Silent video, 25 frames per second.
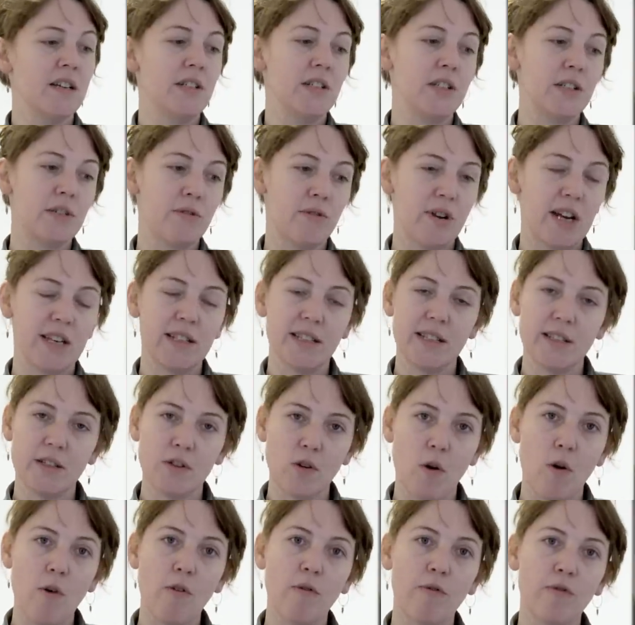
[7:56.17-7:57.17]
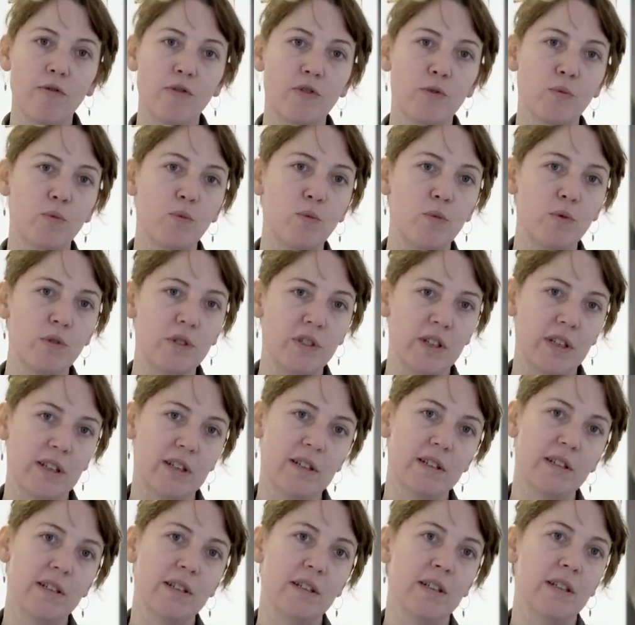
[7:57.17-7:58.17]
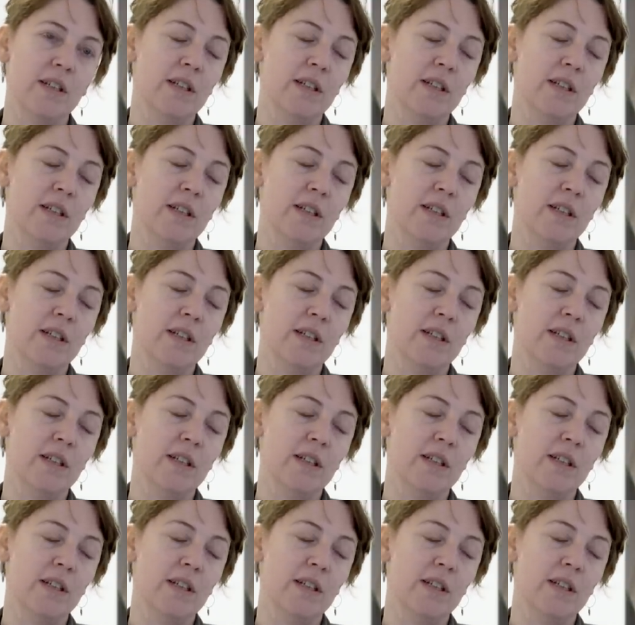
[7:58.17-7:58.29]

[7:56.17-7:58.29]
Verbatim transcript: to create this soft water